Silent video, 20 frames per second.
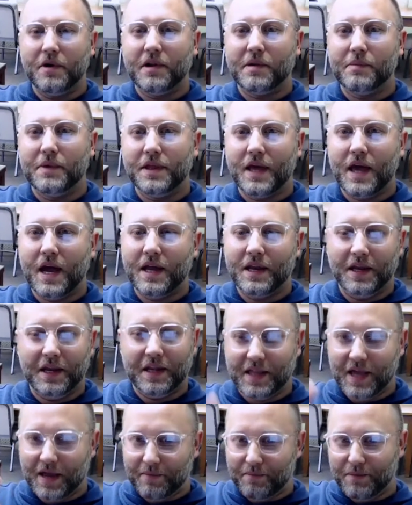owes me that. It's
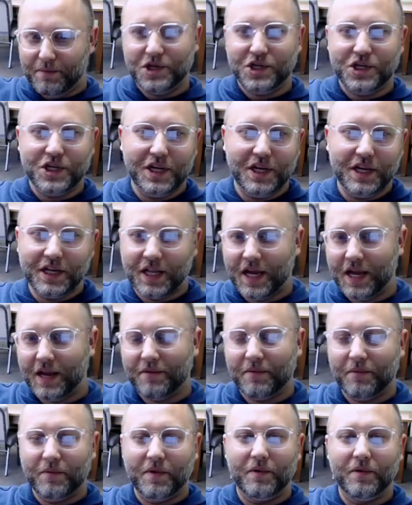that machine-like
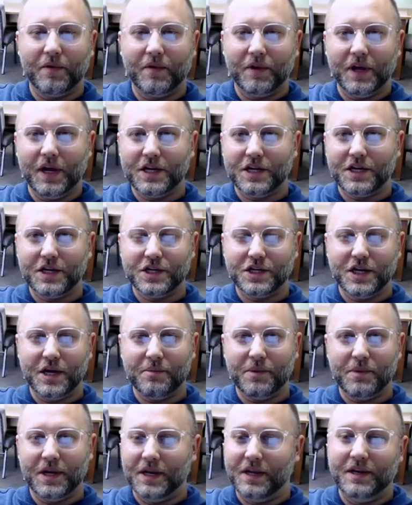
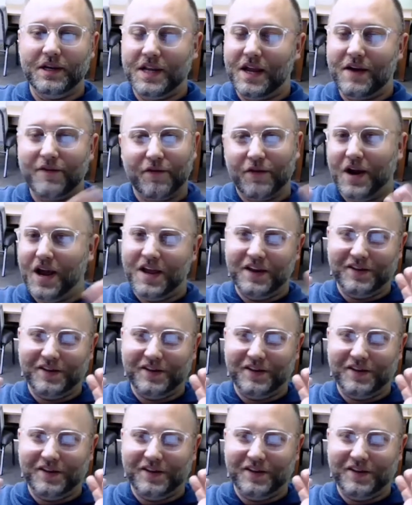relationship, and it never right.